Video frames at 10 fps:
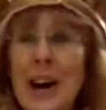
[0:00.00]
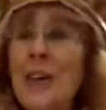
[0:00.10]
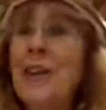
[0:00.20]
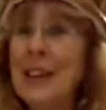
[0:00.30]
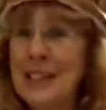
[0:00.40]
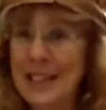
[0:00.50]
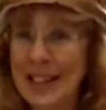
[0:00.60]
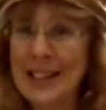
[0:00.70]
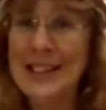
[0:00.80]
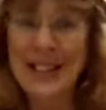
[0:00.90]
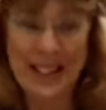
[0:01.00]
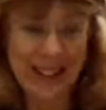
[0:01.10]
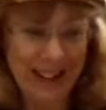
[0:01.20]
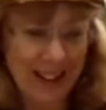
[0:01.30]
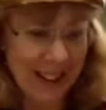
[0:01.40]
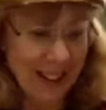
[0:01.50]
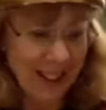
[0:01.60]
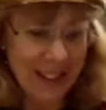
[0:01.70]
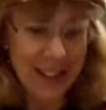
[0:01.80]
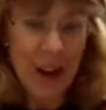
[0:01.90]
Well, Jesse
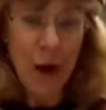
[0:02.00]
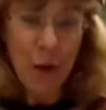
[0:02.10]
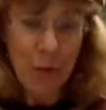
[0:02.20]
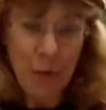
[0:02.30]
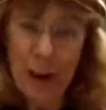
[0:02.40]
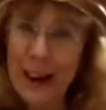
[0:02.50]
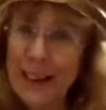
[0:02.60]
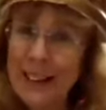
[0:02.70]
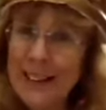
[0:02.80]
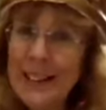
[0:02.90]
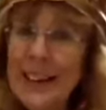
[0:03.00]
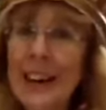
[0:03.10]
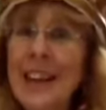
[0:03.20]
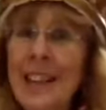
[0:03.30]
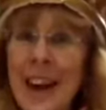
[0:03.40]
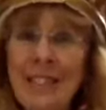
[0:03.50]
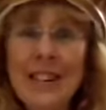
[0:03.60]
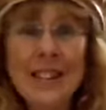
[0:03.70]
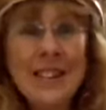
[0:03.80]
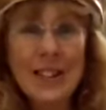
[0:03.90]
laughed. "Well, there
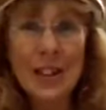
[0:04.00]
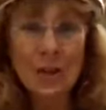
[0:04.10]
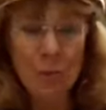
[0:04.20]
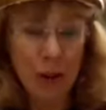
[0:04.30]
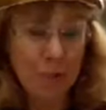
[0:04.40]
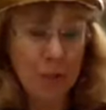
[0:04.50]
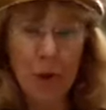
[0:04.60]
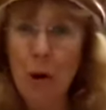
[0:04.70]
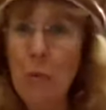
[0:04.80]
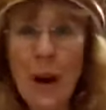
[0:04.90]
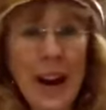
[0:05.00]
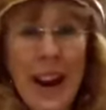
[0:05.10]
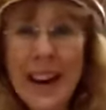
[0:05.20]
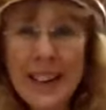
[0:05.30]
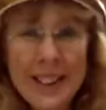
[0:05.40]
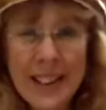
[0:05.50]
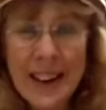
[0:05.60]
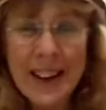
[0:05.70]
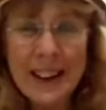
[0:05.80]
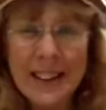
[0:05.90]
is just one more, but he's the
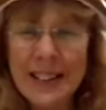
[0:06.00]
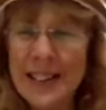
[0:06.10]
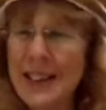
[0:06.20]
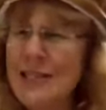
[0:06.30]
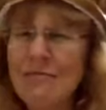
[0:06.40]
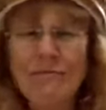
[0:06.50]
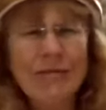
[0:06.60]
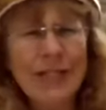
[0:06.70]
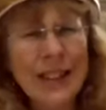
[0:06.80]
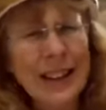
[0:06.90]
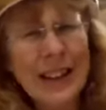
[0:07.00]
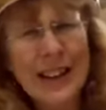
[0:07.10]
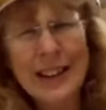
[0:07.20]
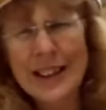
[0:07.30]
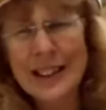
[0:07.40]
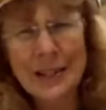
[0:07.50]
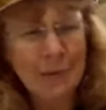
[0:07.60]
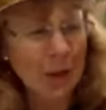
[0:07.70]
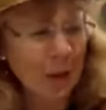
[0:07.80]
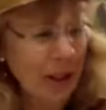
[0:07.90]
youngest. He's really
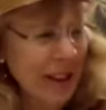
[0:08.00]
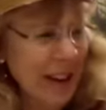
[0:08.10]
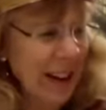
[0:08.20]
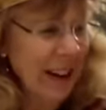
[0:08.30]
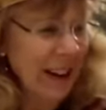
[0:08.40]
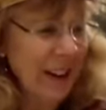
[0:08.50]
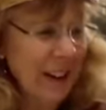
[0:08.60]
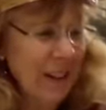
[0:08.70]
small and young.